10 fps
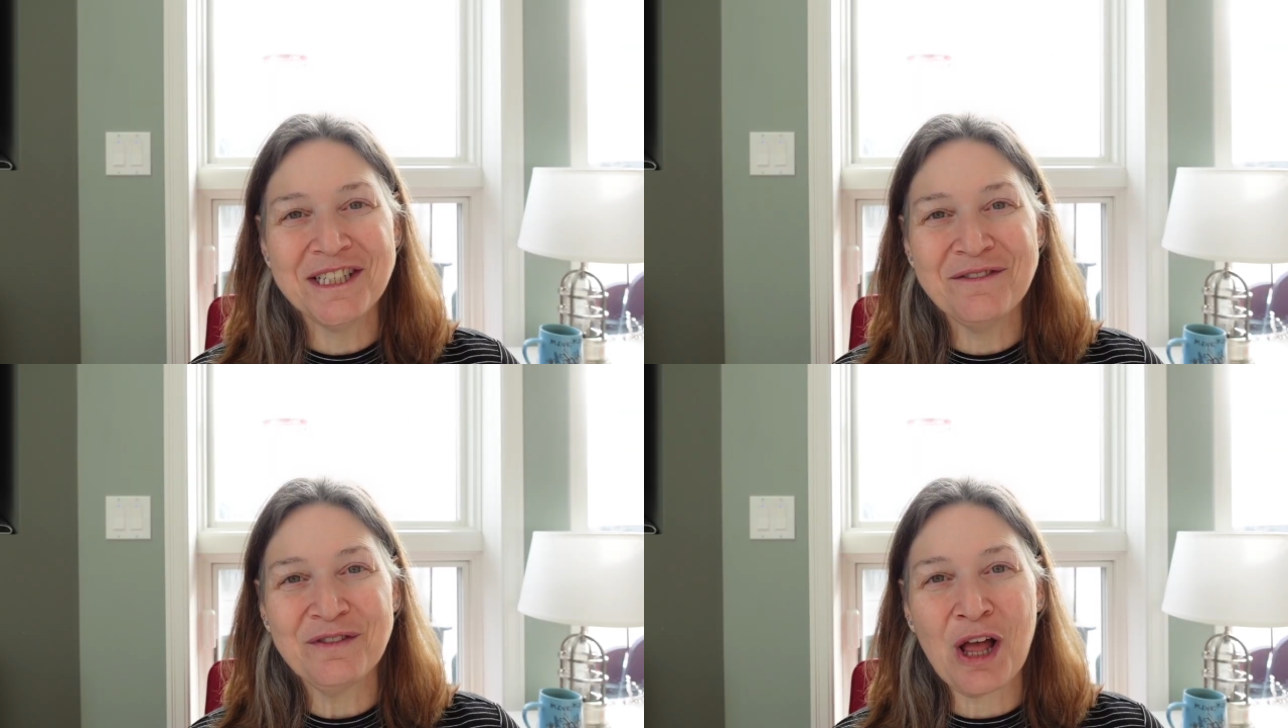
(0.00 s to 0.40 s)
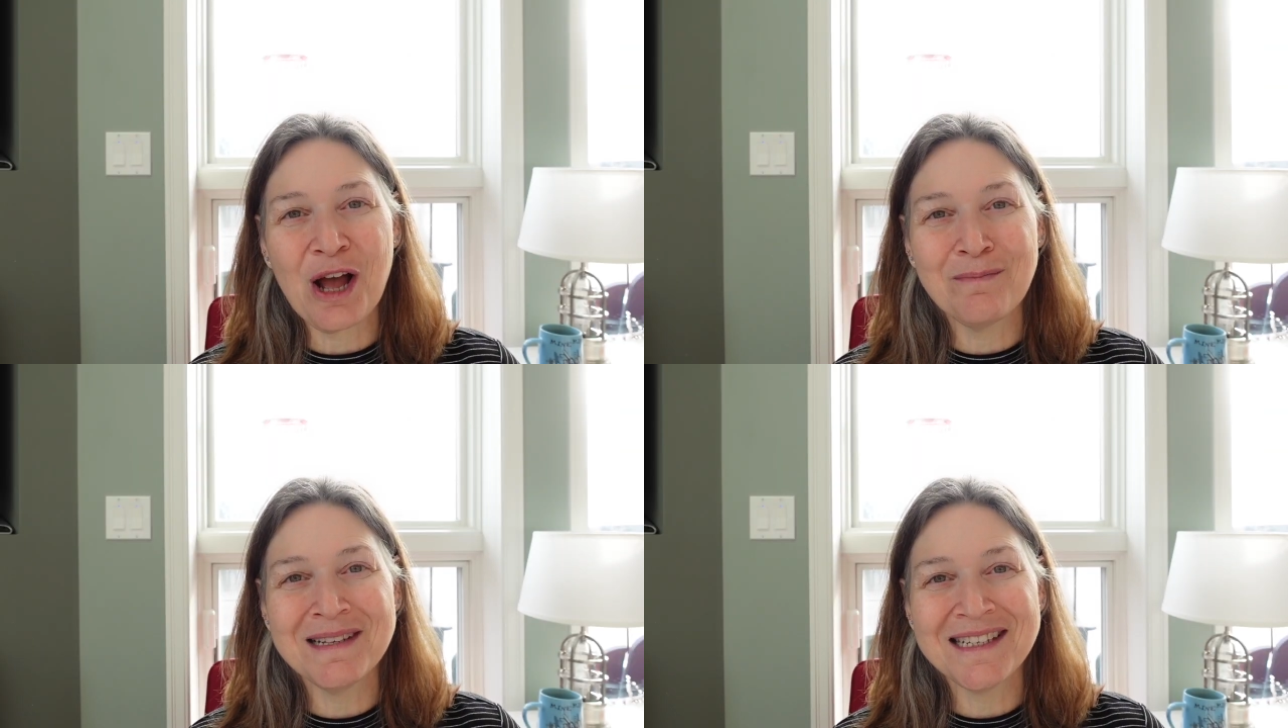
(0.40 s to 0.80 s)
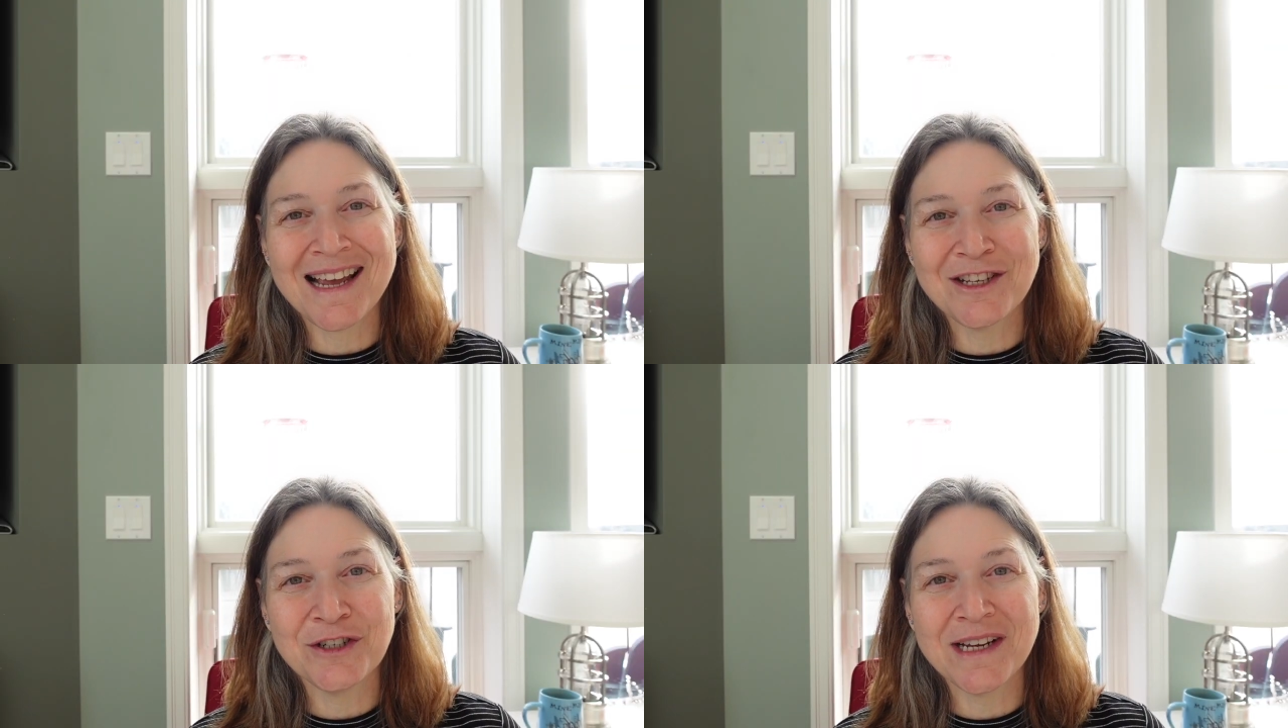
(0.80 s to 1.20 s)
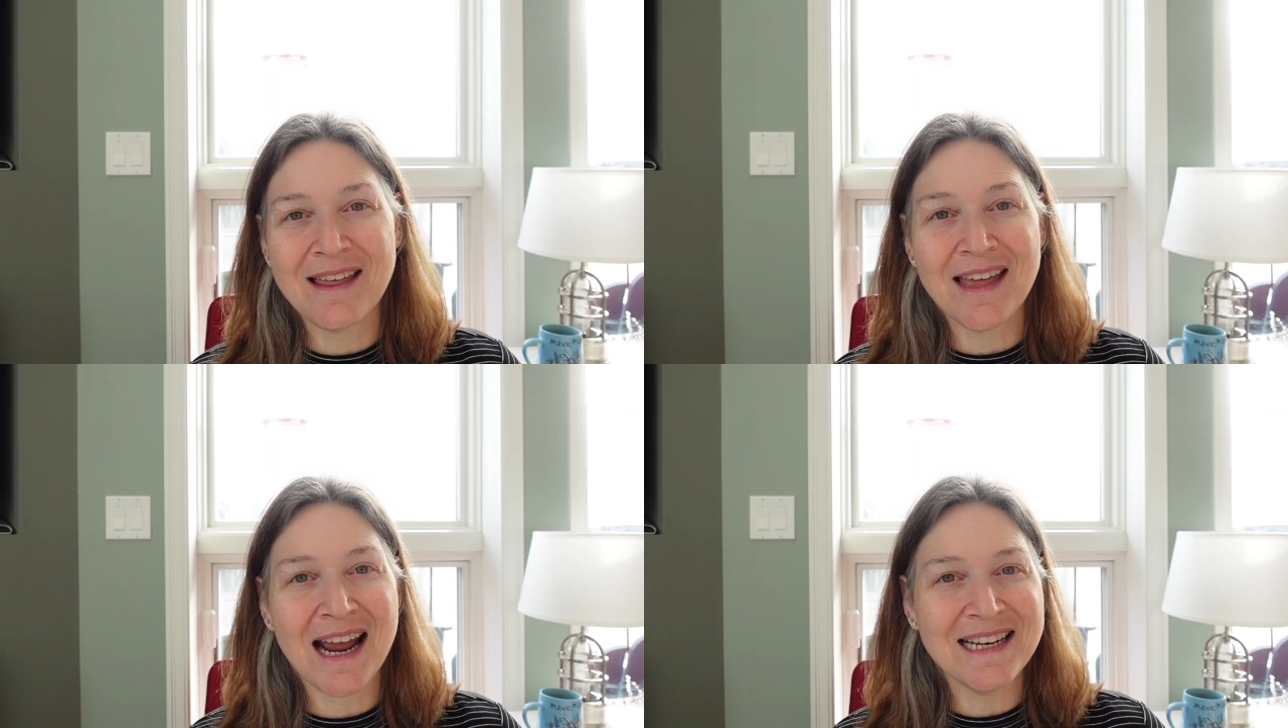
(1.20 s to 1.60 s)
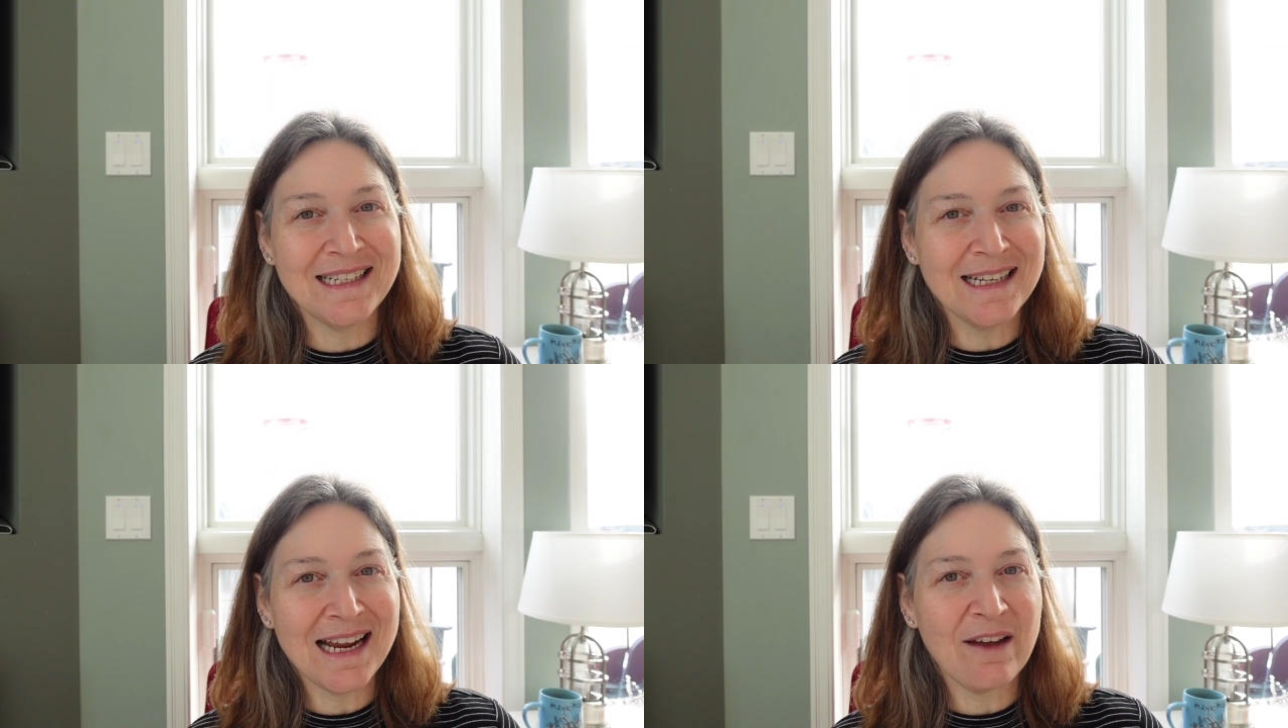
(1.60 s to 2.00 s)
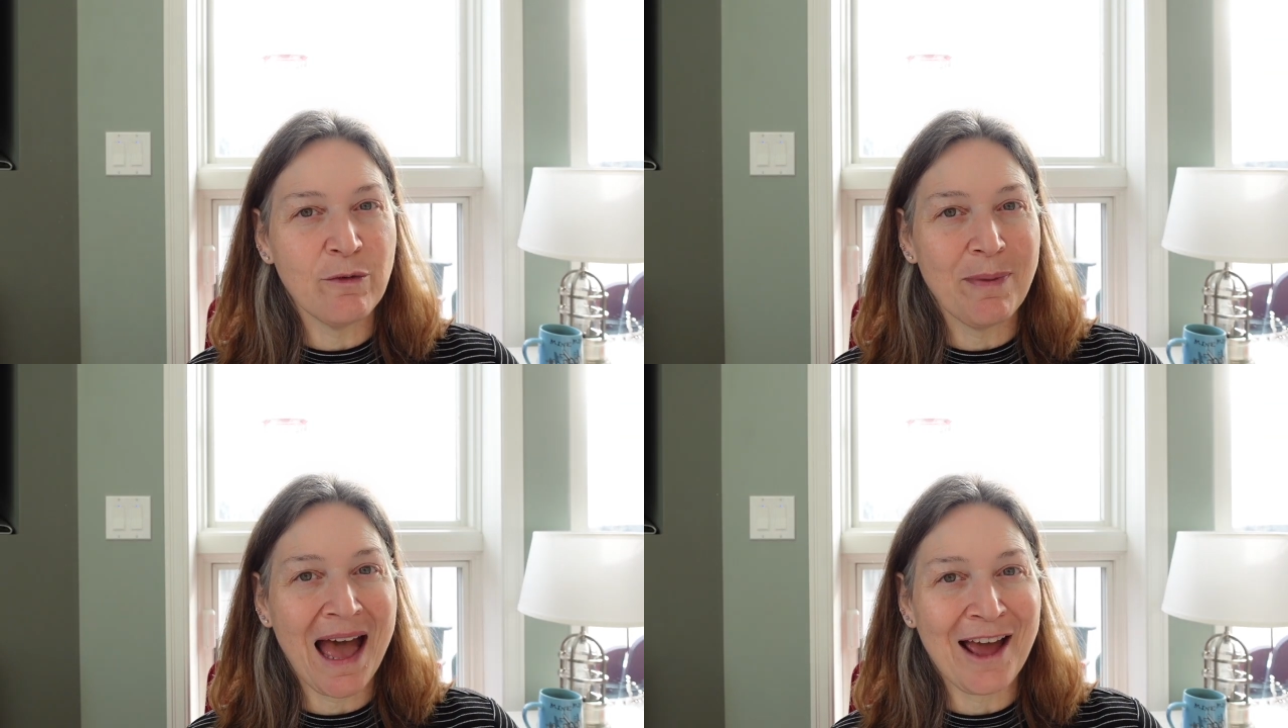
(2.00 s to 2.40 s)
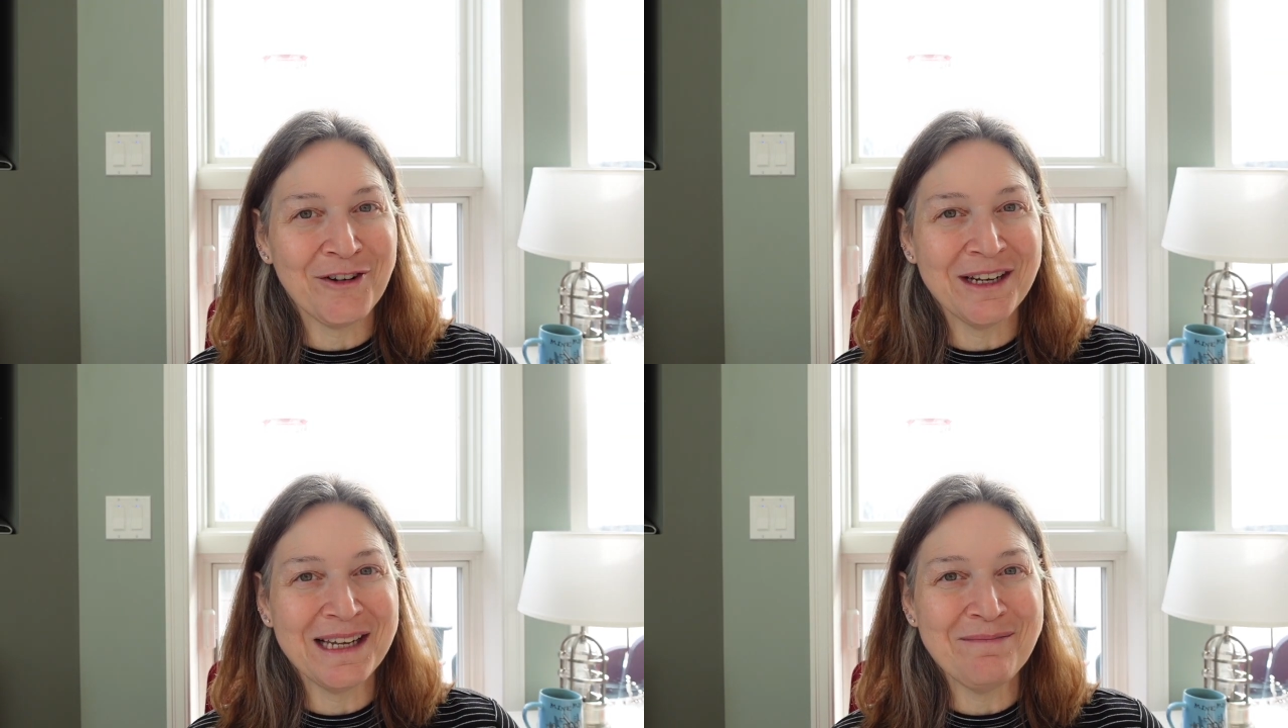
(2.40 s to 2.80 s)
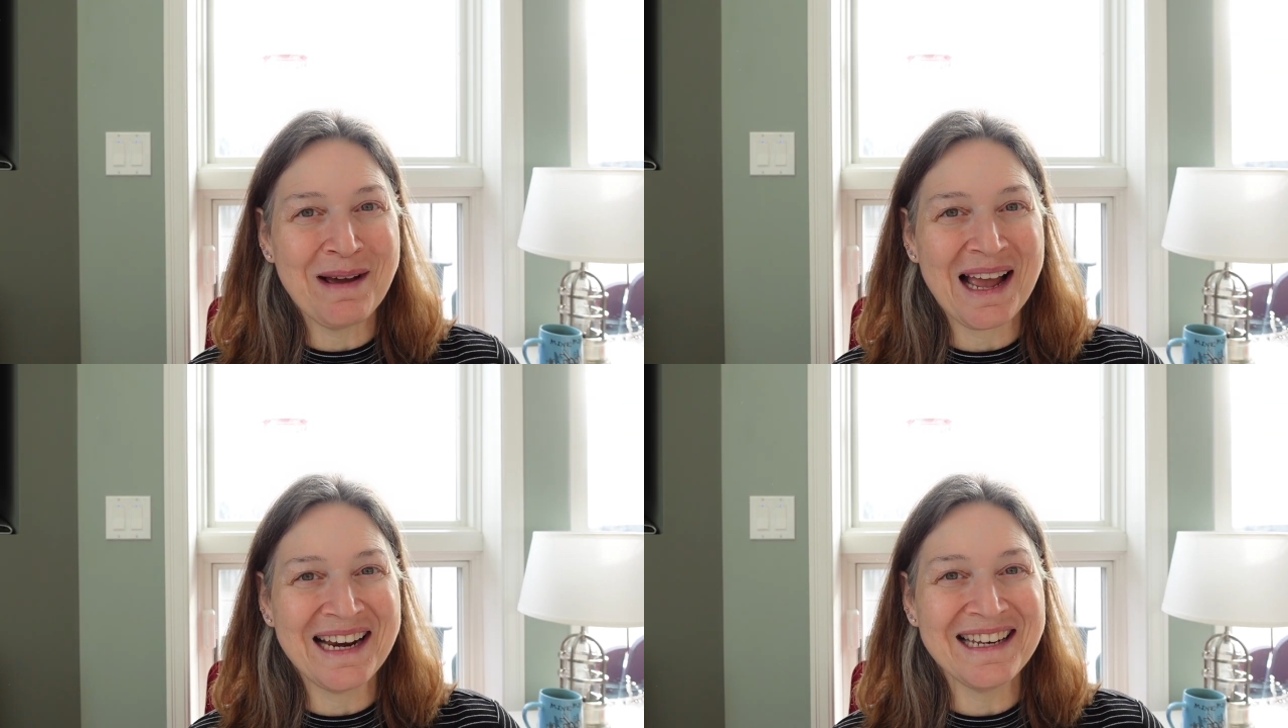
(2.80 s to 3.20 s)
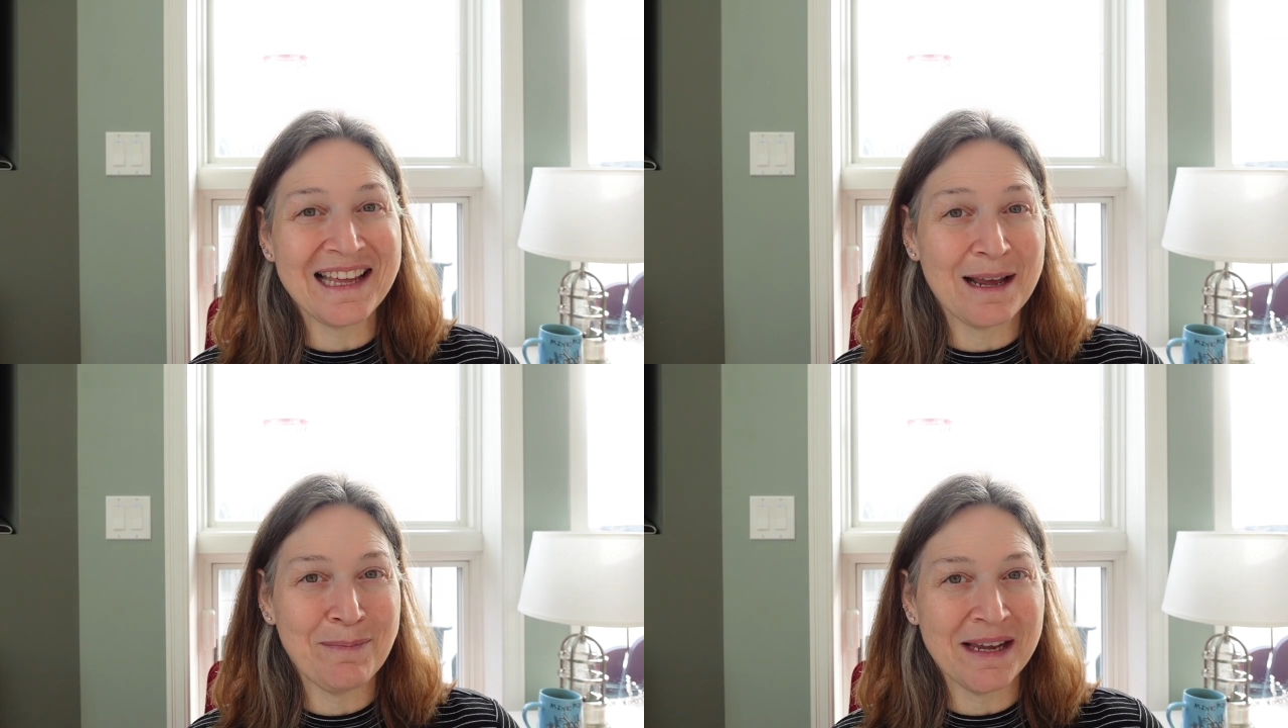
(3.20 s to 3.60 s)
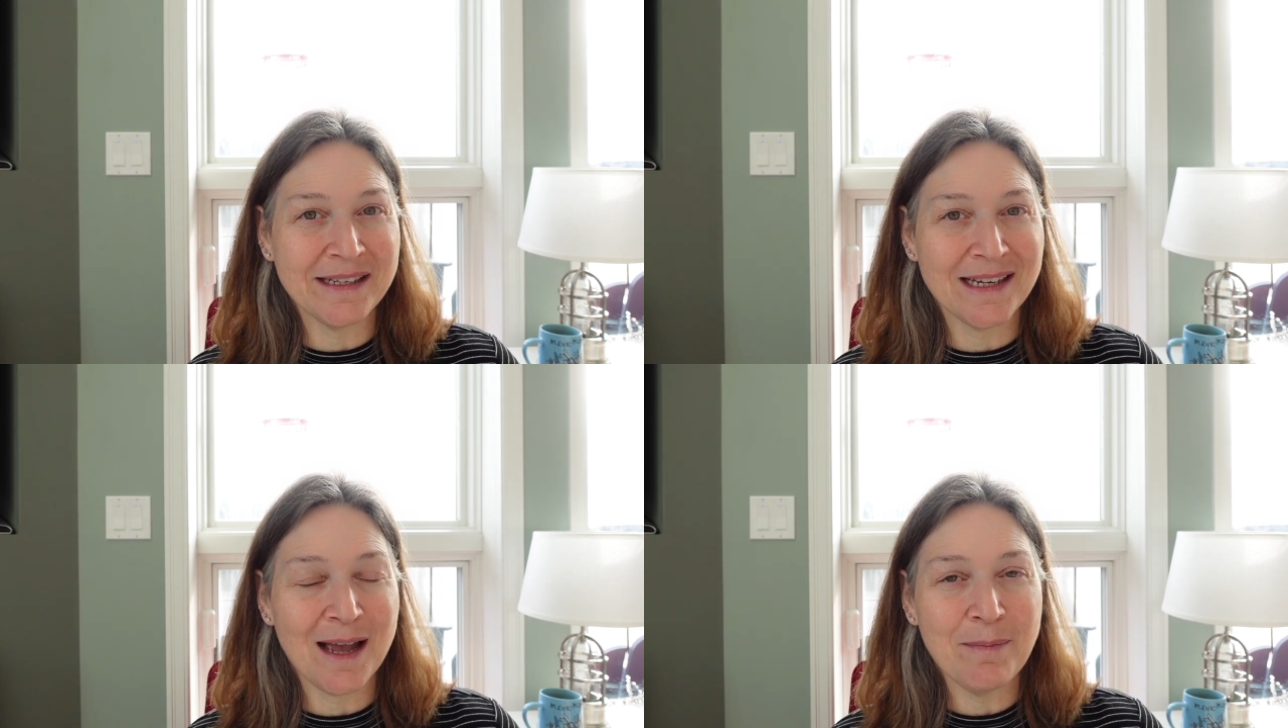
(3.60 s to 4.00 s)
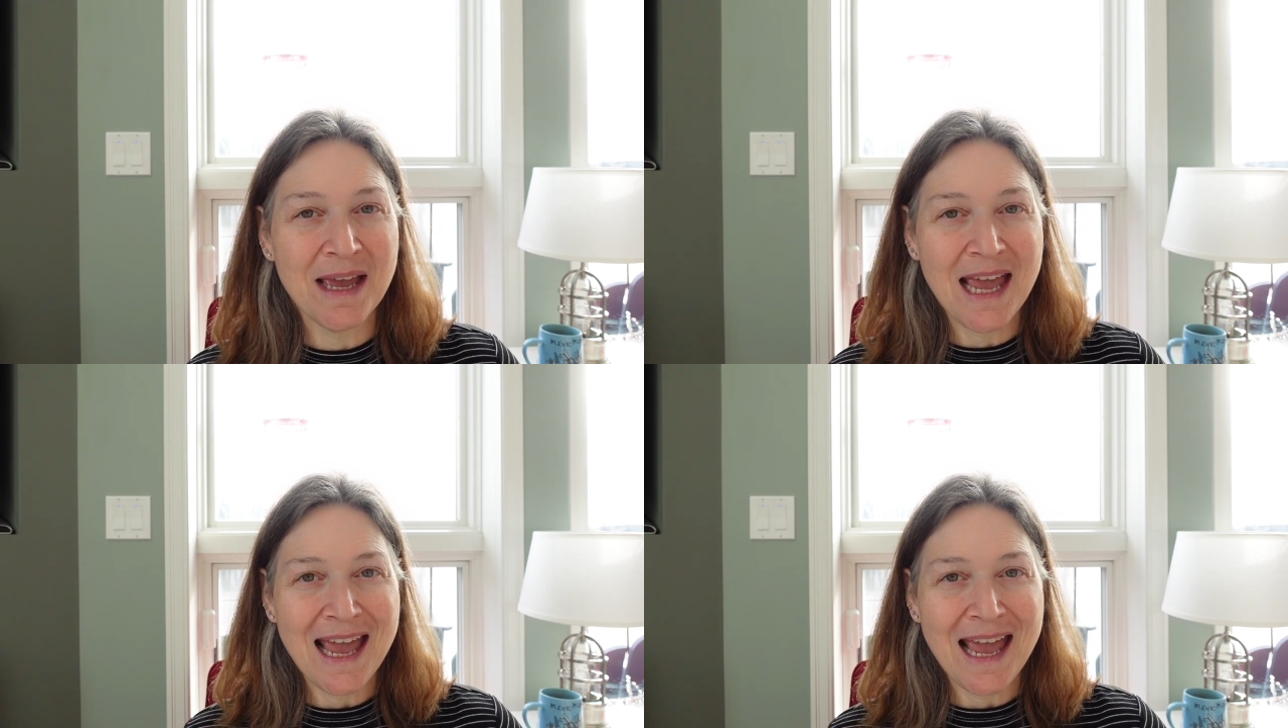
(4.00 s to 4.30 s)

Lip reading: in Vlogmas yesterday that I did have a pattern in mind that I picked up,